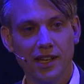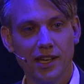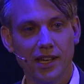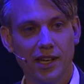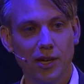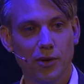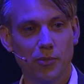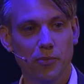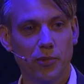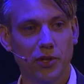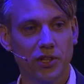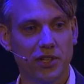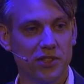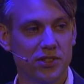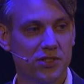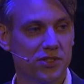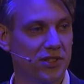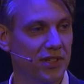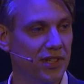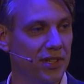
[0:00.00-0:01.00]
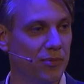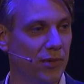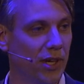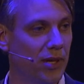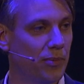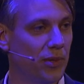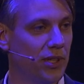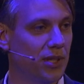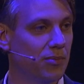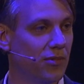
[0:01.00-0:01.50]
But it
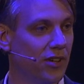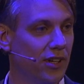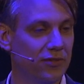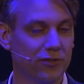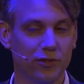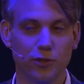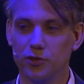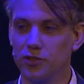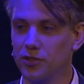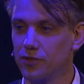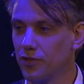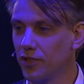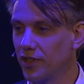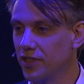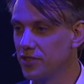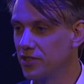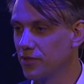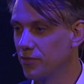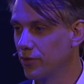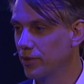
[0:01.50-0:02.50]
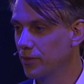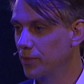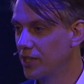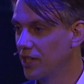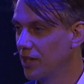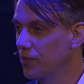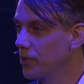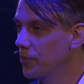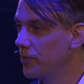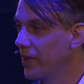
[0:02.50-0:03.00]
might be a bright future for us if we
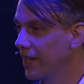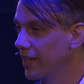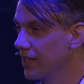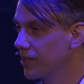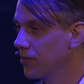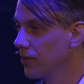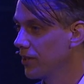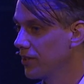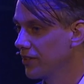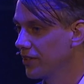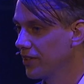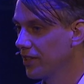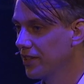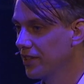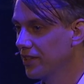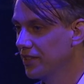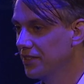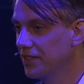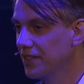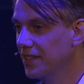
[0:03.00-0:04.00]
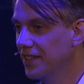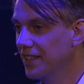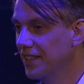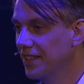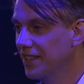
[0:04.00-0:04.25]
become a bank rather than